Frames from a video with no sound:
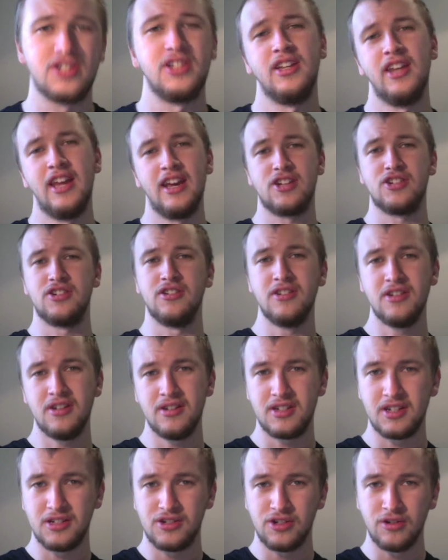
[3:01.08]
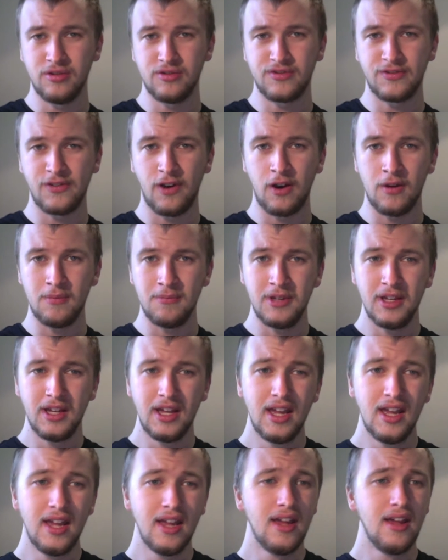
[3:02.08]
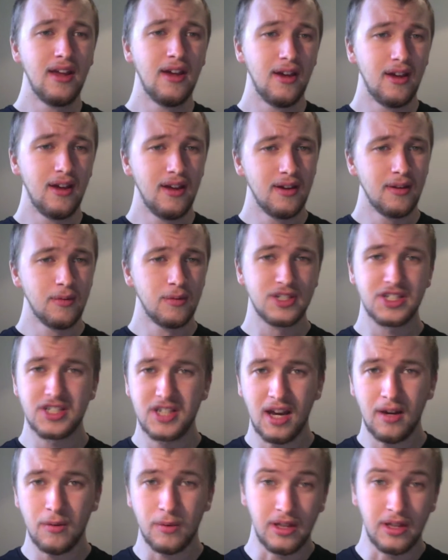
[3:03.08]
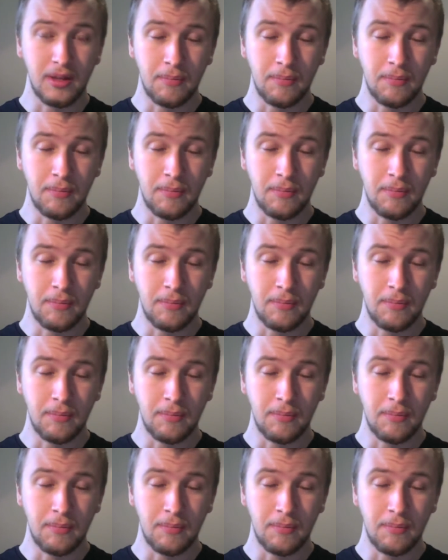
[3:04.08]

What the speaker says: selection to choose from. We'll start with the